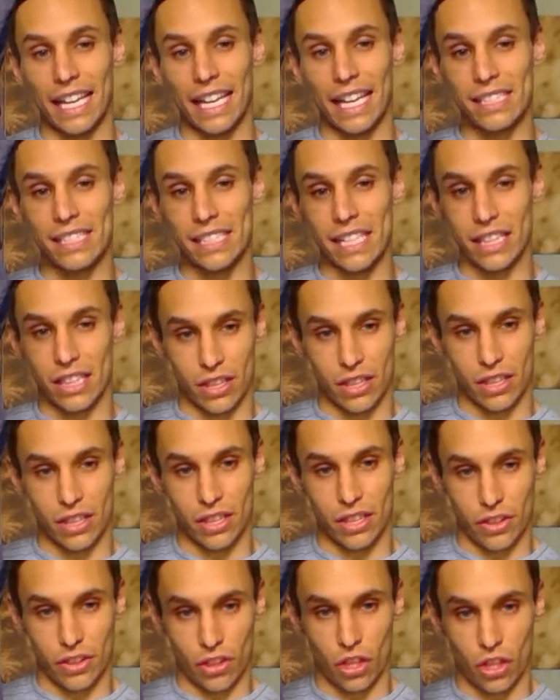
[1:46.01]
Is it
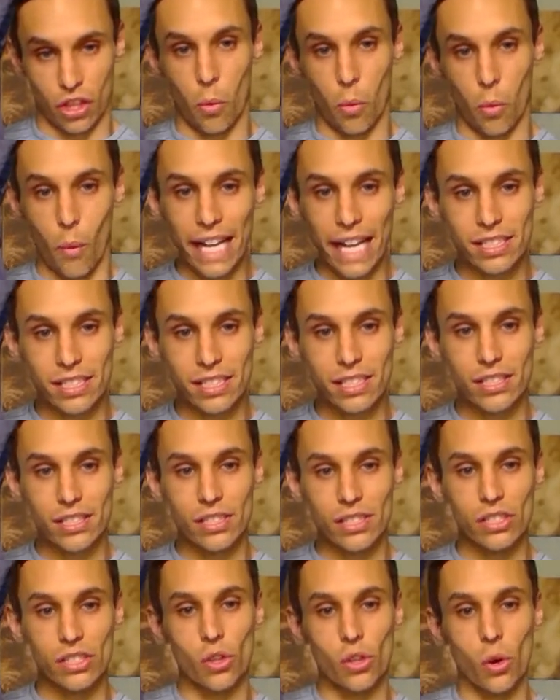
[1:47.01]
the
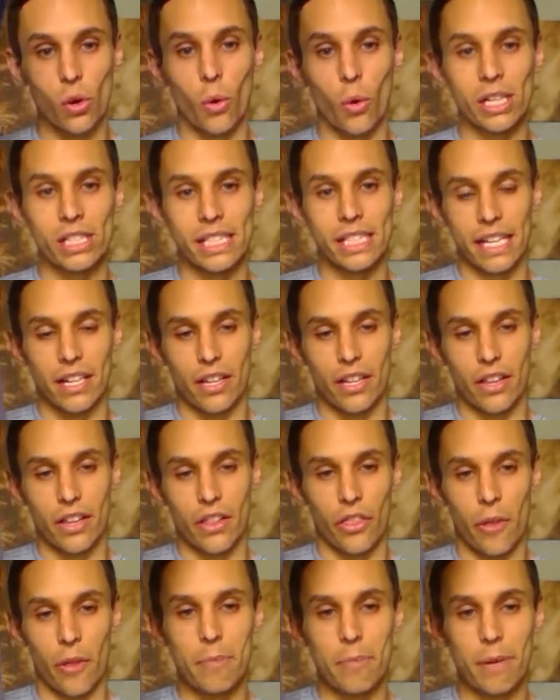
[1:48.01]
weight or is it
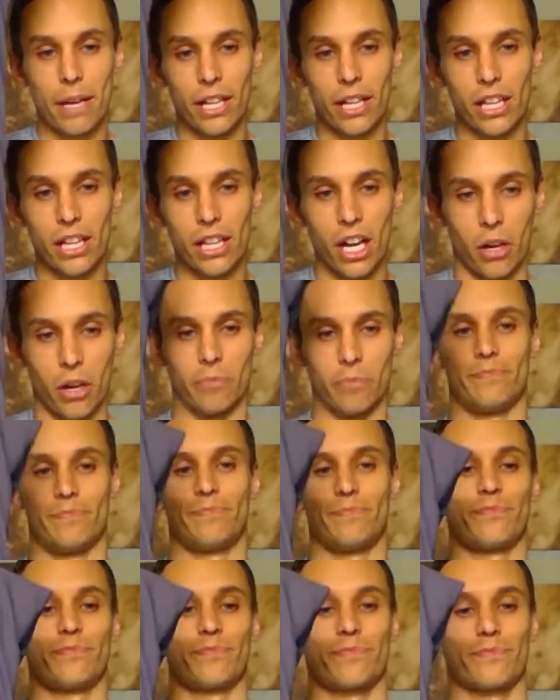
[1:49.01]
the pillow?
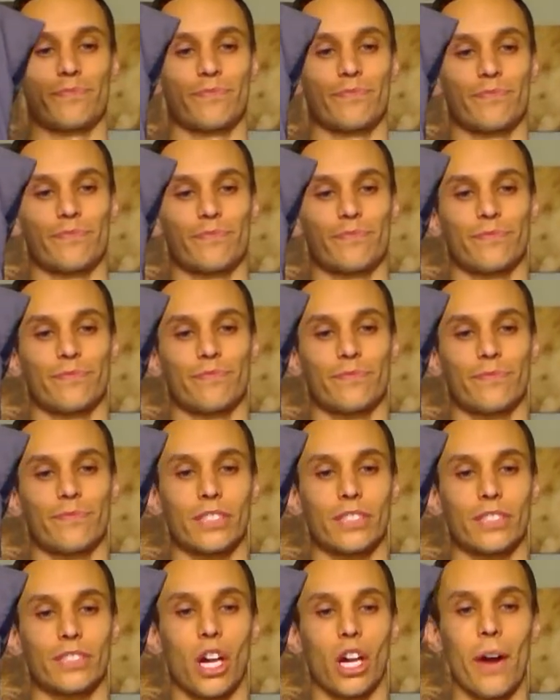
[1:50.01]

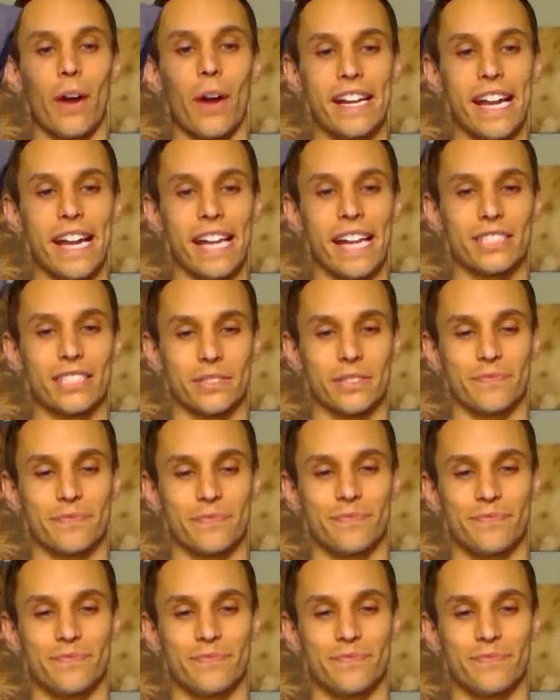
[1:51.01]
Go ahead and answer.